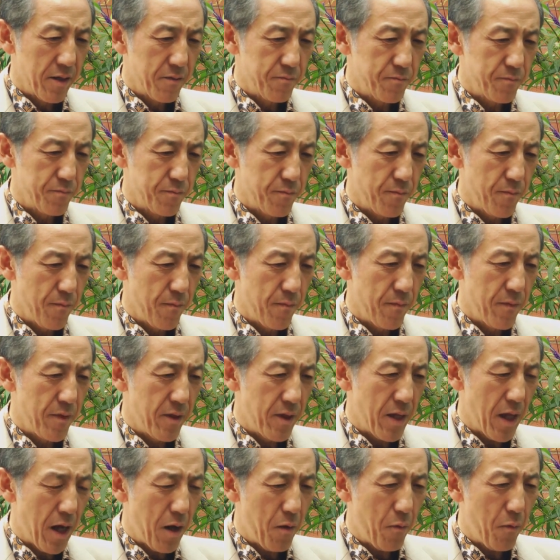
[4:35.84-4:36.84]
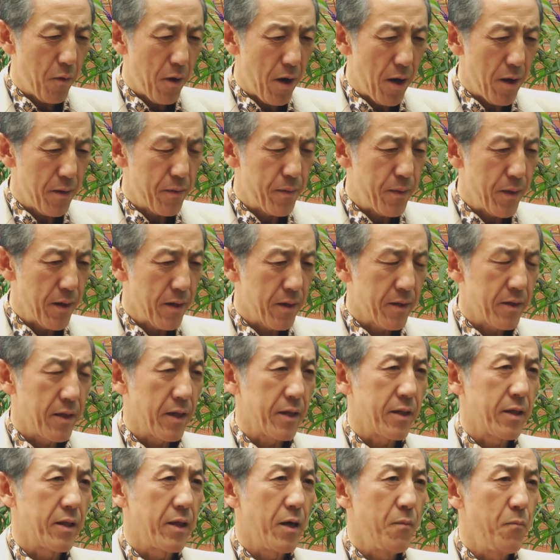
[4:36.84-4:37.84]
Now I think
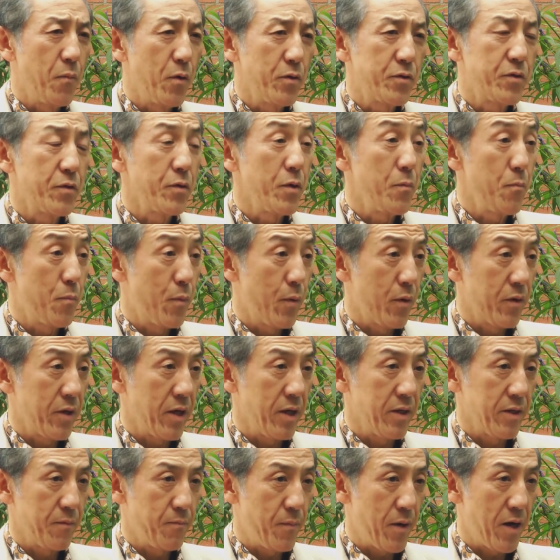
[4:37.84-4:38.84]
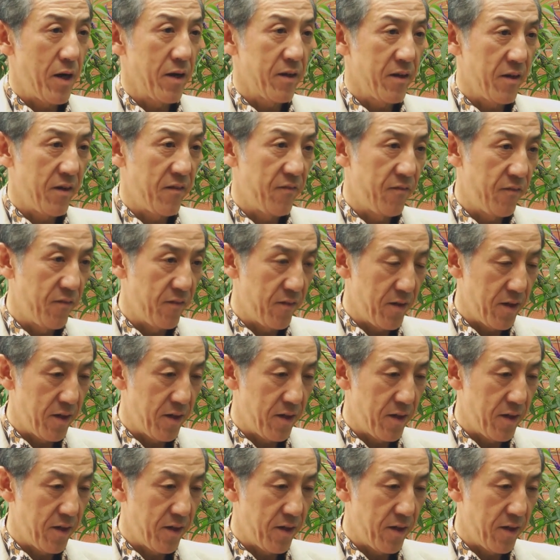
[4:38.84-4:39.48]
that the most important part of